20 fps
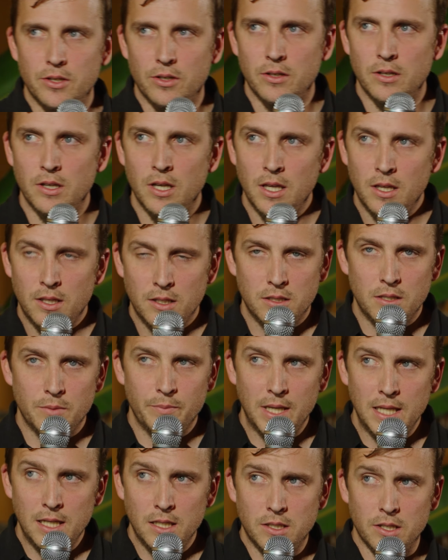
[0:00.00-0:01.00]
So to
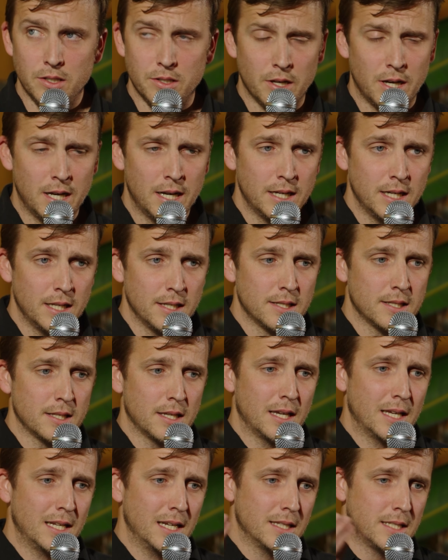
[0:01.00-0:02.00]
me, design is
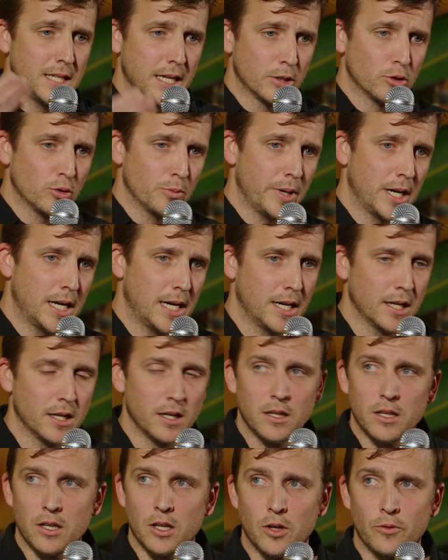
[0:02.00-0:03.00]
an integral part
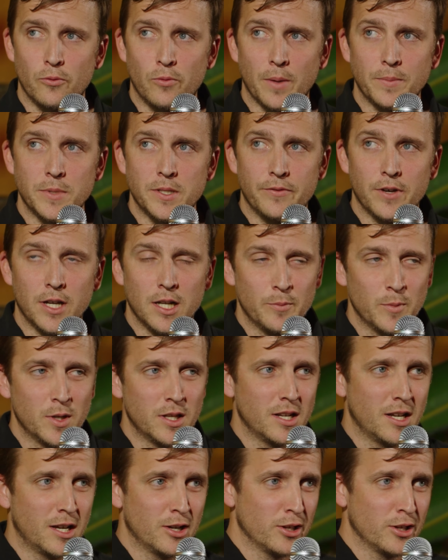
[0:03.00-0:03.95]
of web development.